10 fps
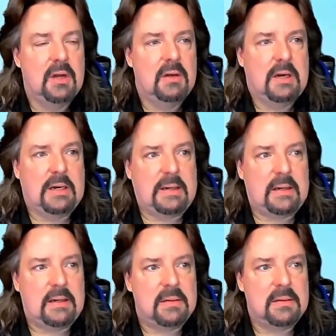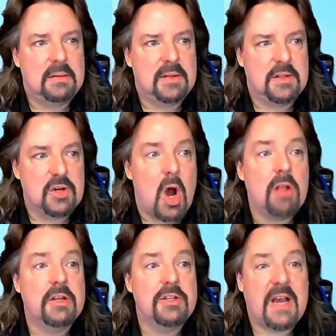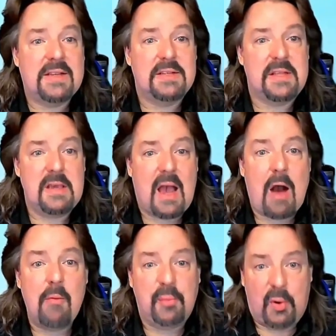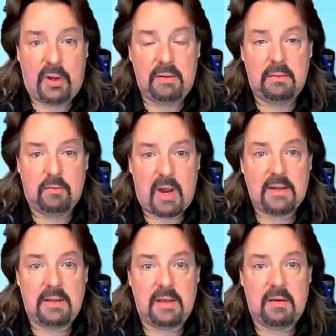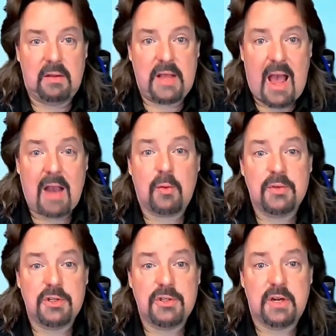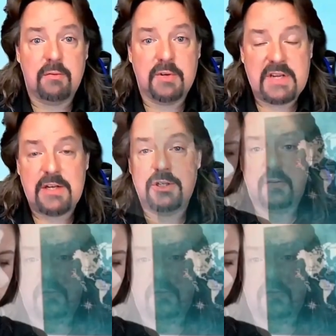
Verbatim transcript: uh knowledge as the output right the the acquisition and retention of